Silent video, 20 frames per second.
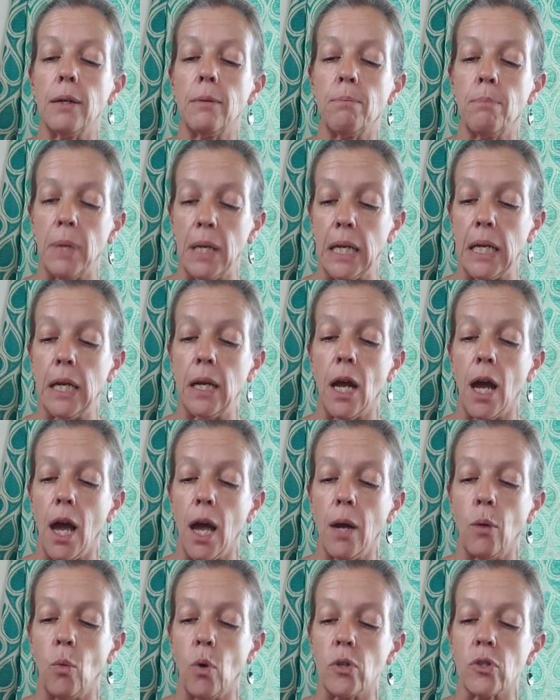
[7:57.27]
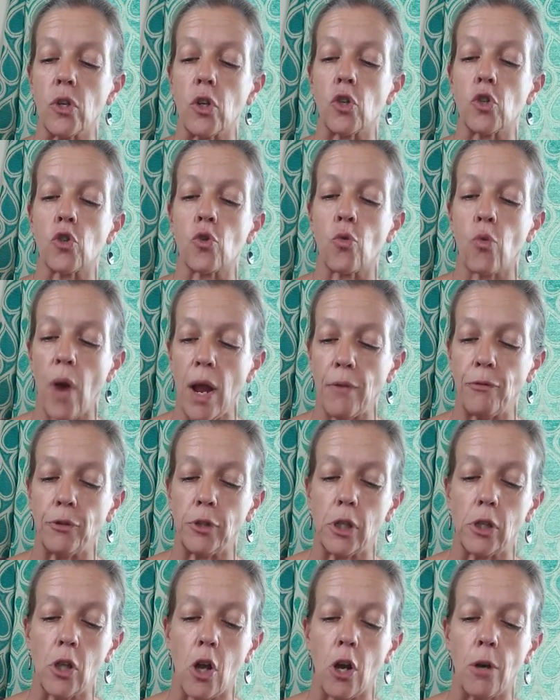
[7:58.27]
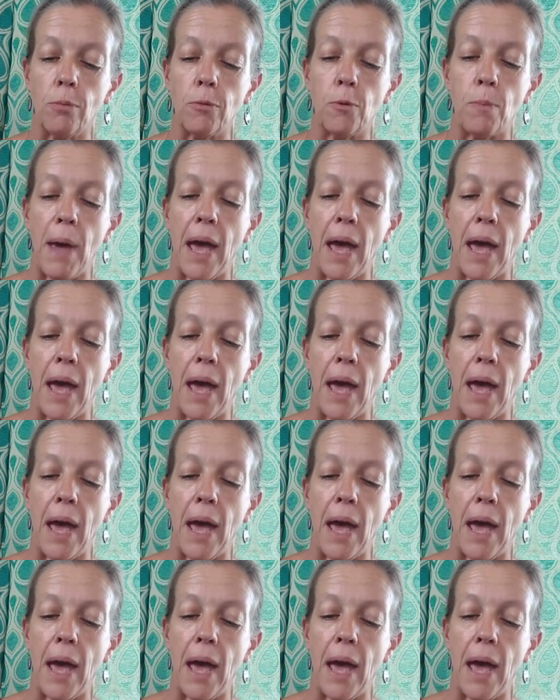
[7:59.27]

The great glass elevator is shock-proof,